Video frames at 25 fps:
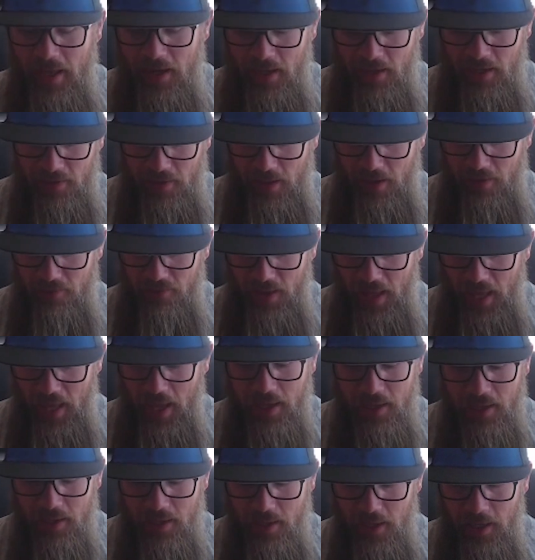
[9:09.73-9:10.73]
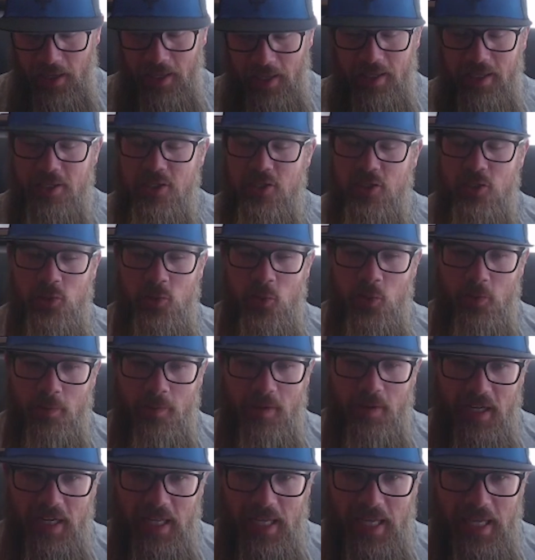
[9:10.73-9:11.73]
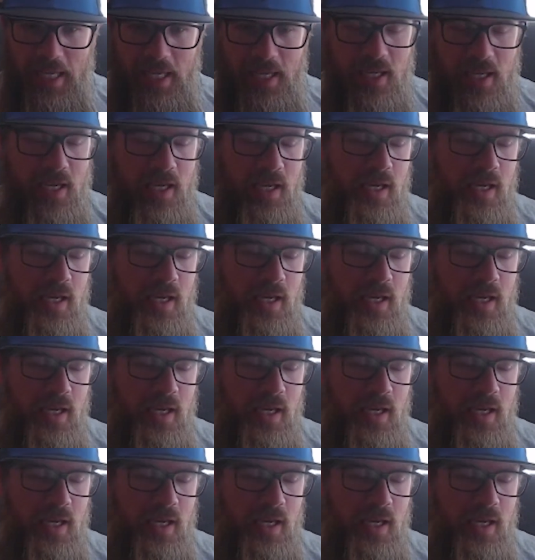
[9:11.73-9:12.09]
I've had issues with my knee,